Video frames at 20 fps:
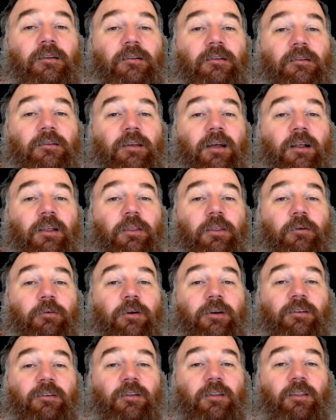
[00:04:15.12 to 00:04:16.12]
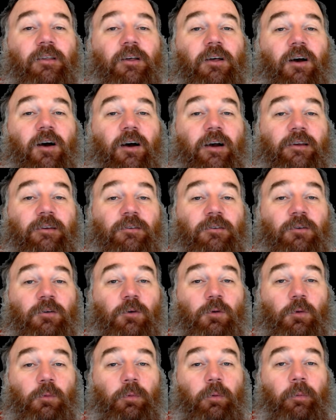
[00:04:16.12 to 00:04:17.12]
tell the rest of the guys
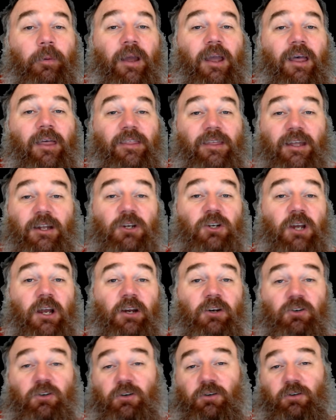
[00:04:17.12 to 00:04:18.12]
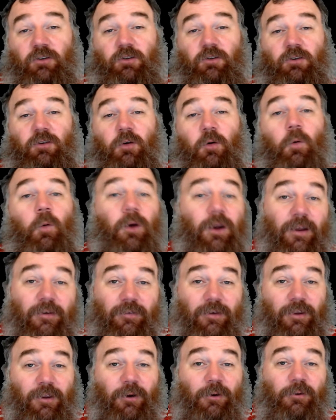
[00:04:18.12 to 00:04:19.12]
to prepare the injections or
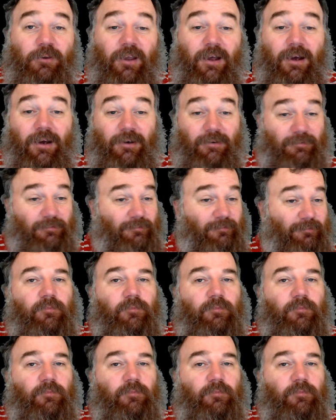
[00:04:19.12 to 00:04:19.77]
whatever those are.